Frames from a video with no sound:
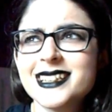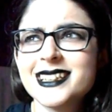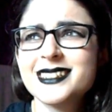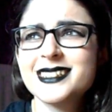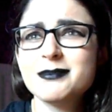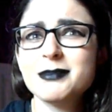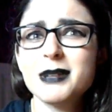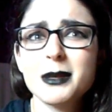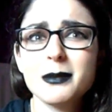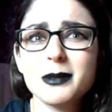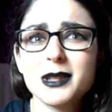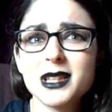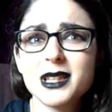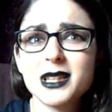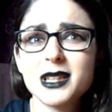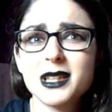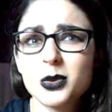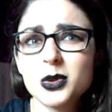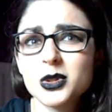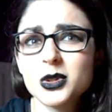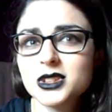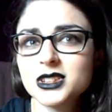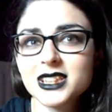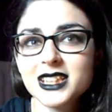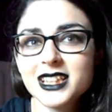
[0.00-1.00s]
maybe
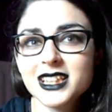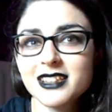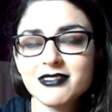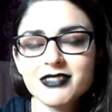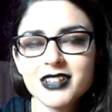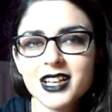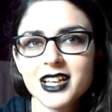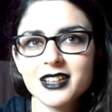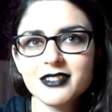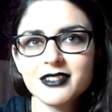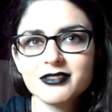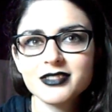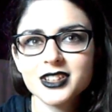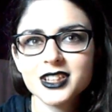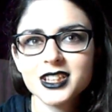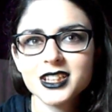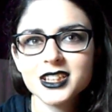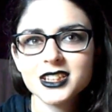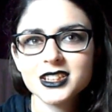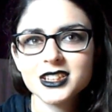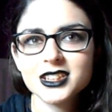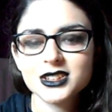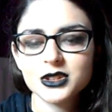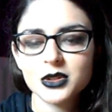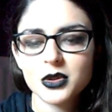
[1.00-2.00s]
quarterly
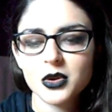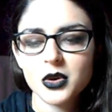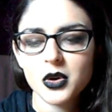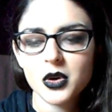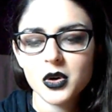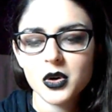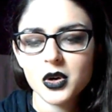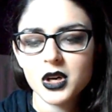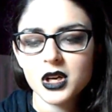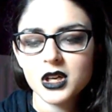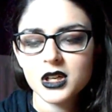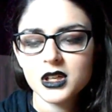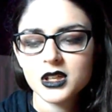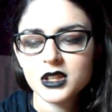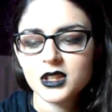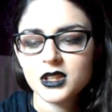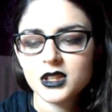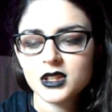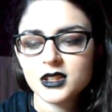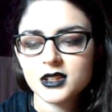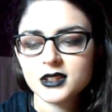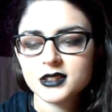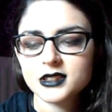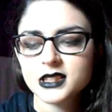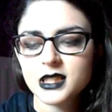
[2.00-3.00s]
favourites or
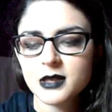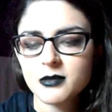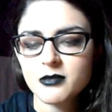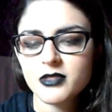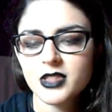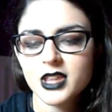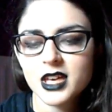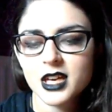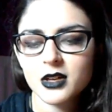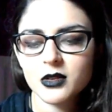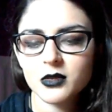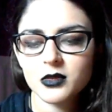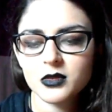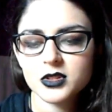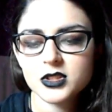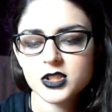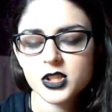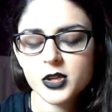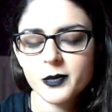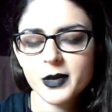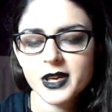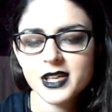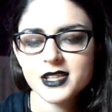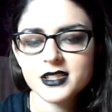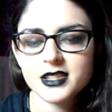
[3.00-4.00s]
something
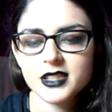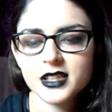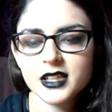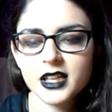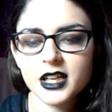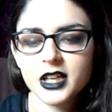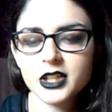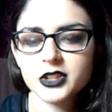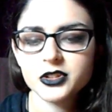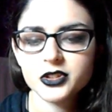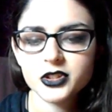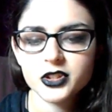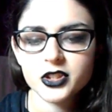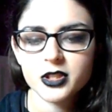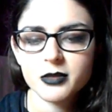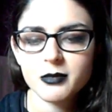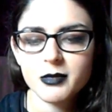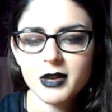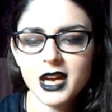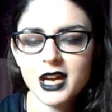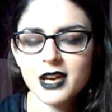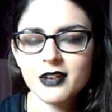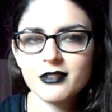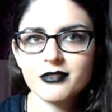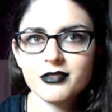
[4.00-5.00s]
so basically I do
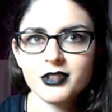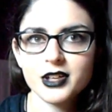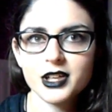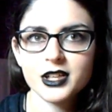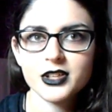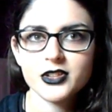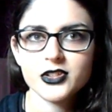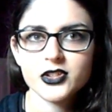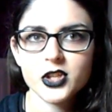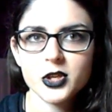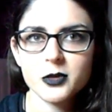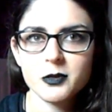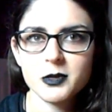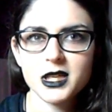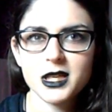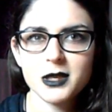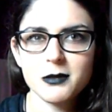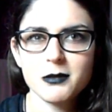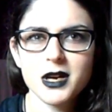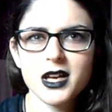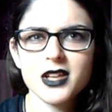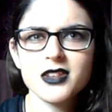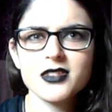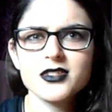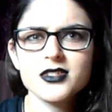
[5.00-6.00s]
them every so many
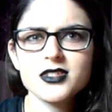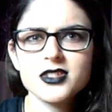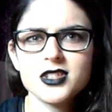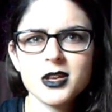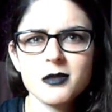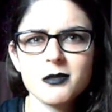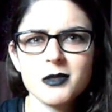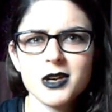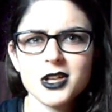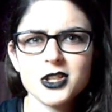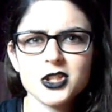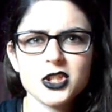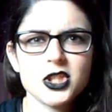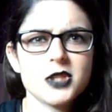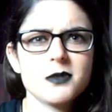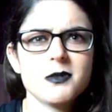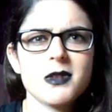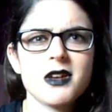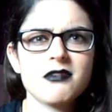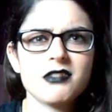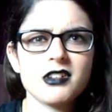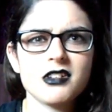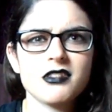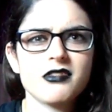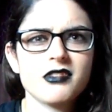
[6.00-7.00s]
months I might do them
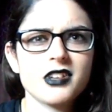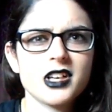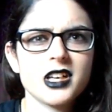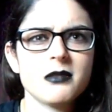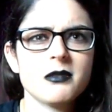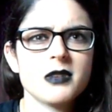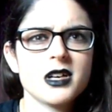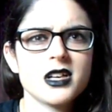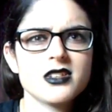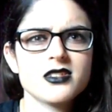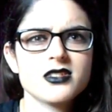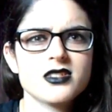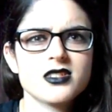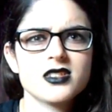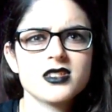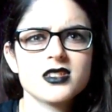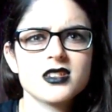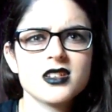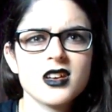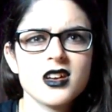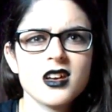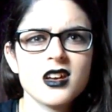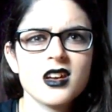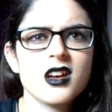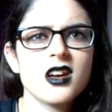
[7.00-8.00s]
every three
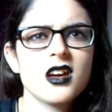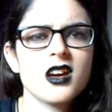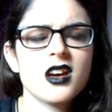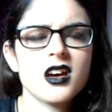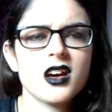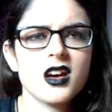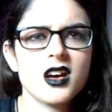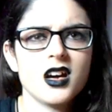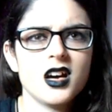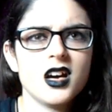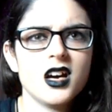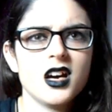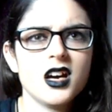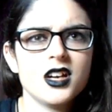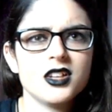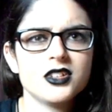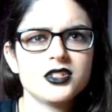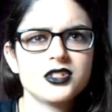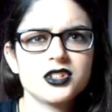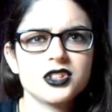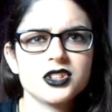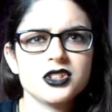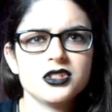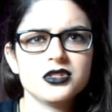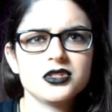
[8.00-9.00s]
months uh,
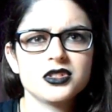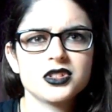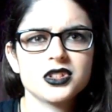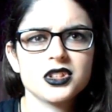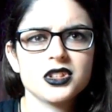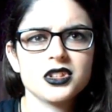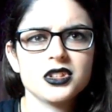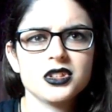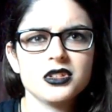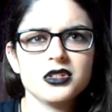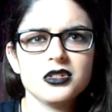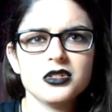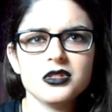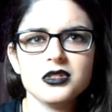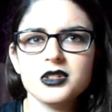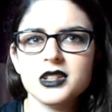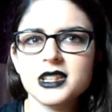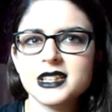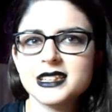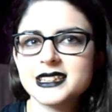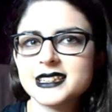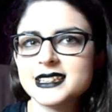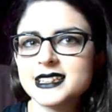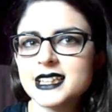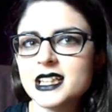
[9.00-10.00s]
due to,
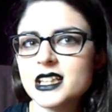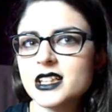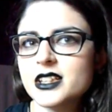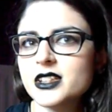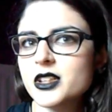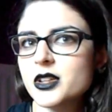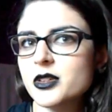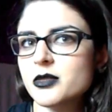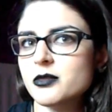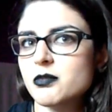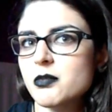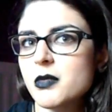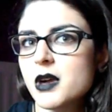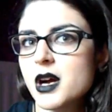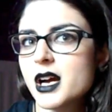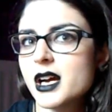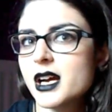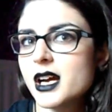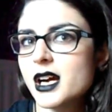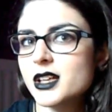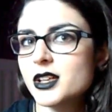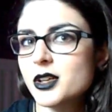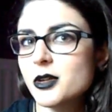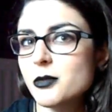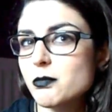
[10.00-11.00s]
as I said, I don't
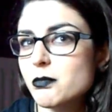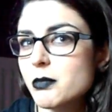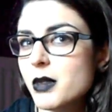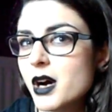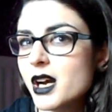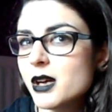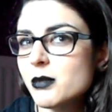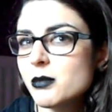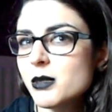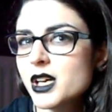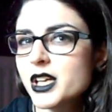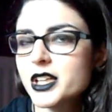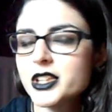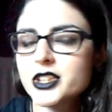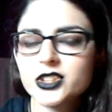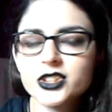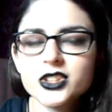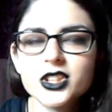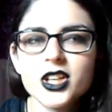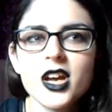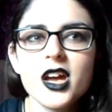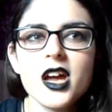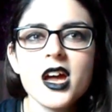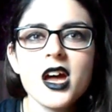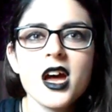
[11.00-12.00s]
I don't buy
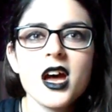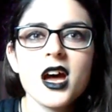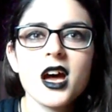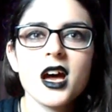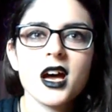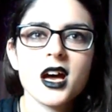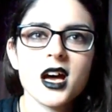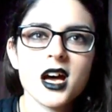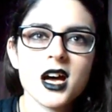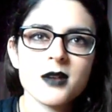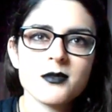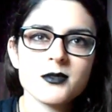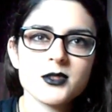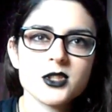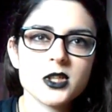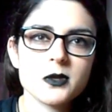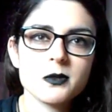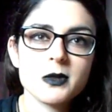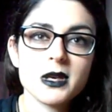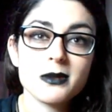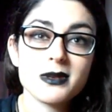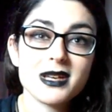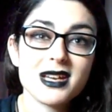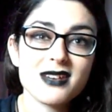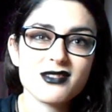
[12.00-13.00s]
much, um, so
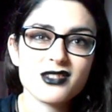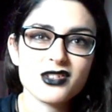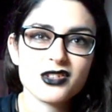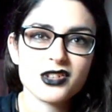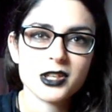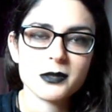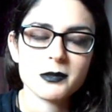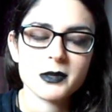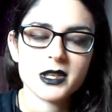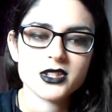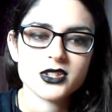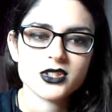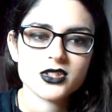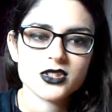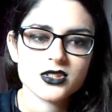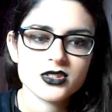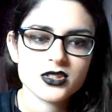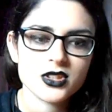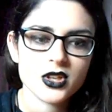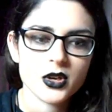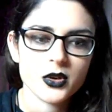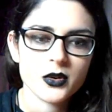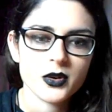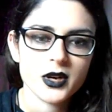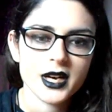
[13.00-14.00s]
maybe every three months.
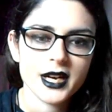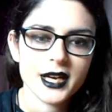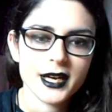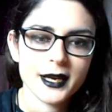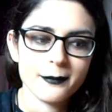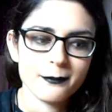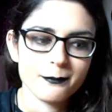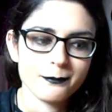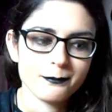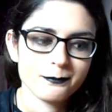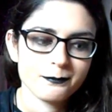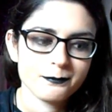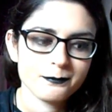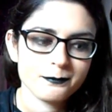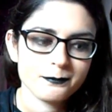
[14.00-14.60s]
So um,